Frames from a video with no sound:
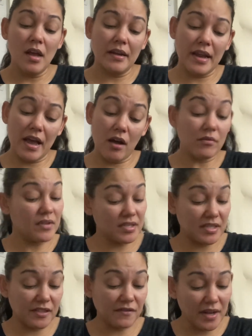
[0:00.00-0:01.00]
Now,
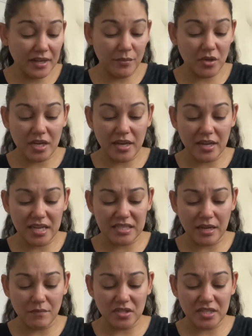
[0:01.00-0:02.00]
this is funny because
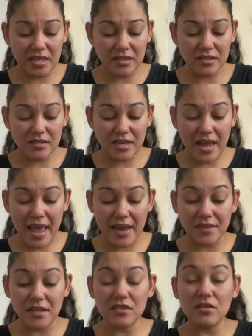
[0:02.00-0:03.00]
I'm seeing this tag,
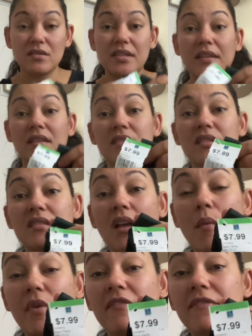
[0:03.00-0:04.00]
and this looks like this is
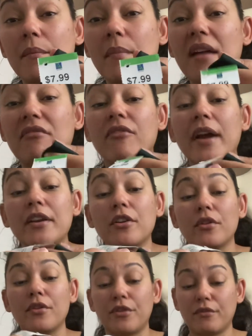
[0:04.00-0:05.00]
coming from my
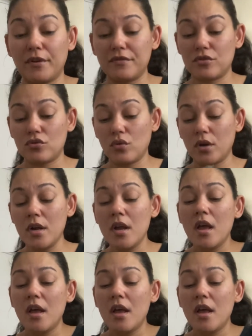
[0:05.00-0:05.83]
regular thrift store.